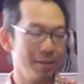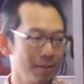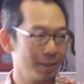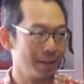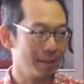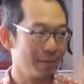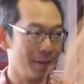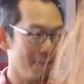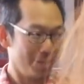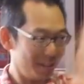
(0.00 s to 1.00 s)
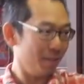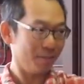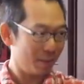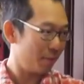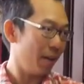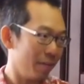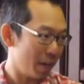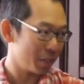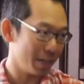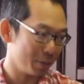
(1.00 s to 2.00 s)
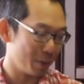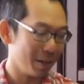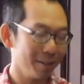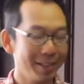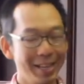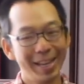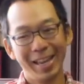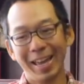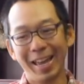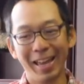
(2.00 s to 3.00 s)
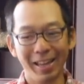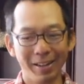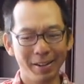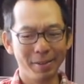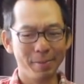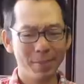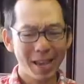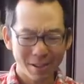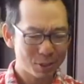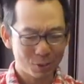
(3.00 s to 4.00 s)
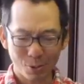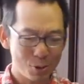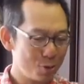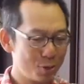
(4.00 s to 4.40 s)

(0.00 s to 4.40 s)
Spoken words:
to the foundation as well. And yeah, it was through